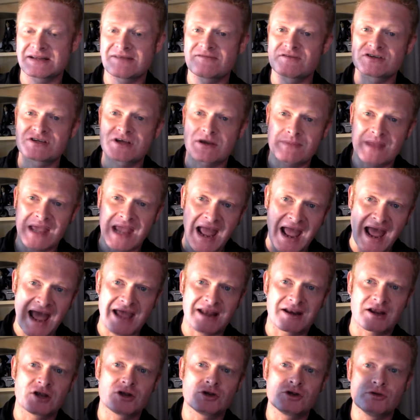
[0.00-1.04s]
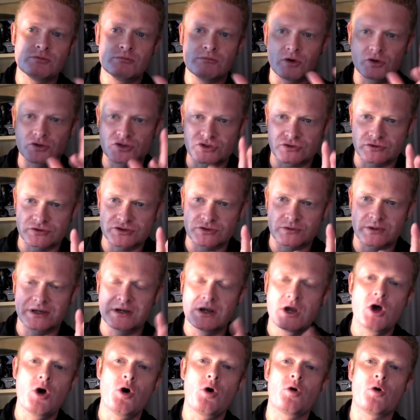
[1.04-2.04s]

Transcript: And every time they add a new module to it,